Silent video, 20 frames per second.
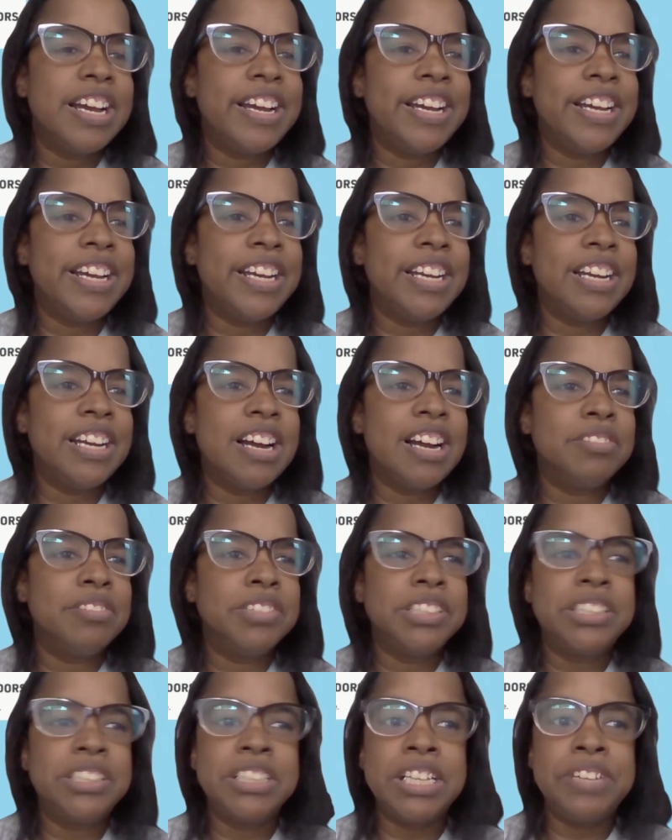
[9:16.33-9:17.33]
and i
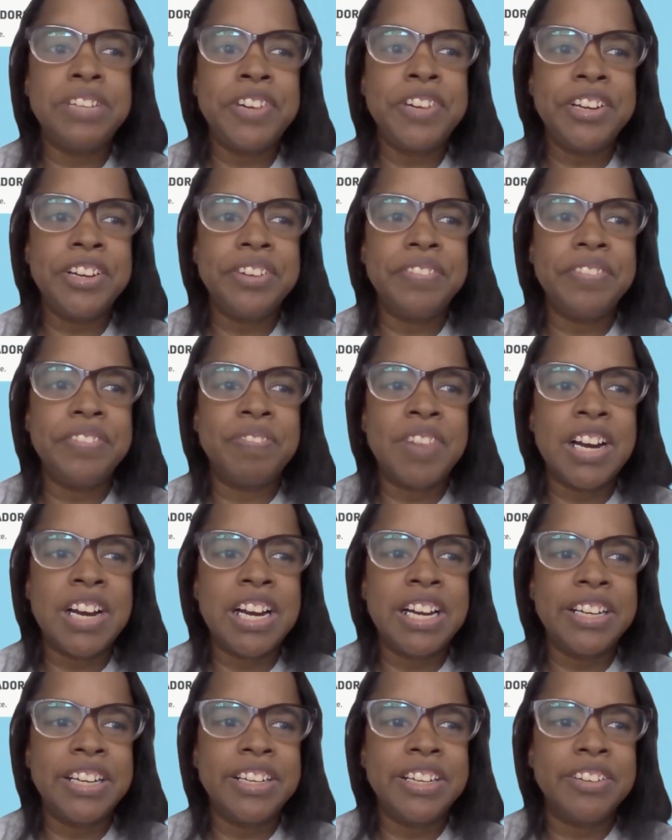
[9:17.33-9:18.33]
receive it
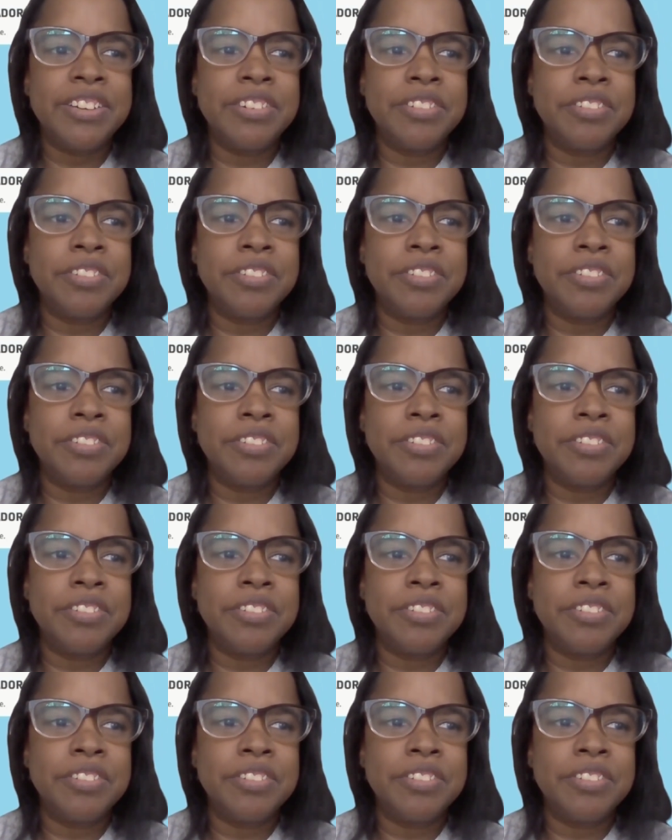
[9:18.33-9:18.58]
my